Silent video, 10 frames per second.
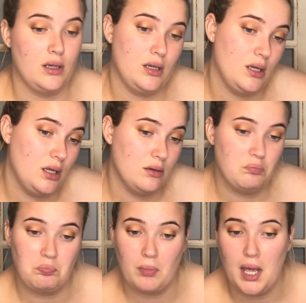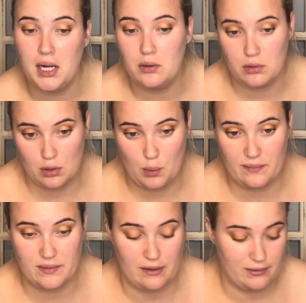And I don't know
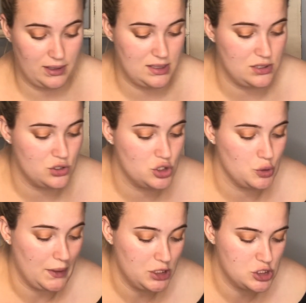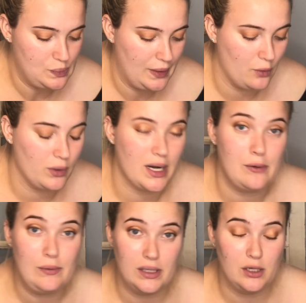if that really did too much, but what I
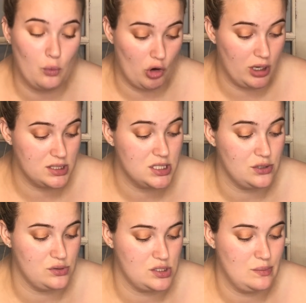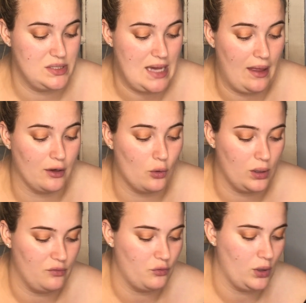really want to use the metallic
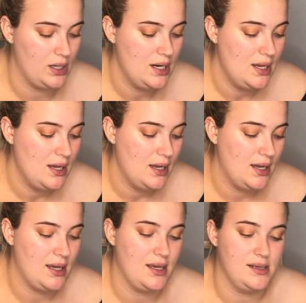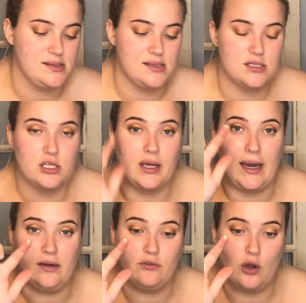Aura for is to
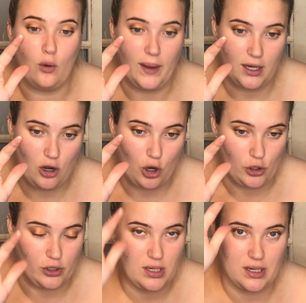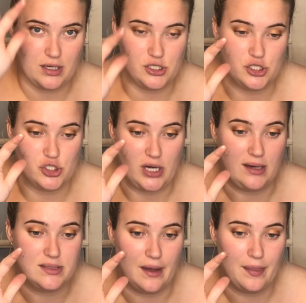kind of go in harder, and I just
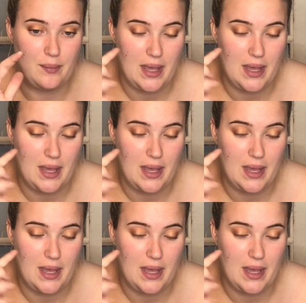drag down the